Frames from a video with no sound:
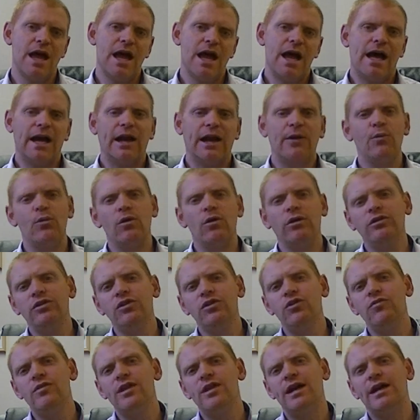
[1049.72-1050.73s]
And I want
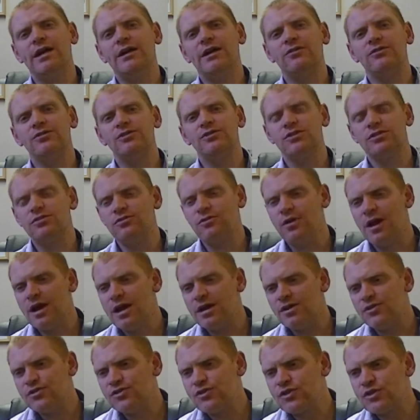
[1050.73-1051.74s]
you now to
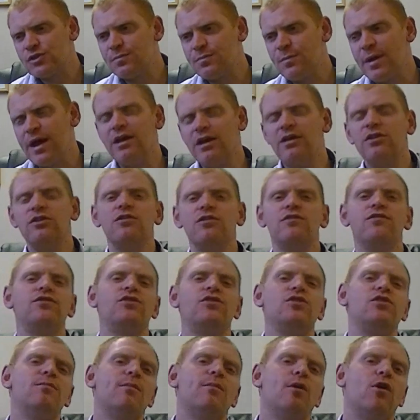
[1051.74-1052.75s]
spend a few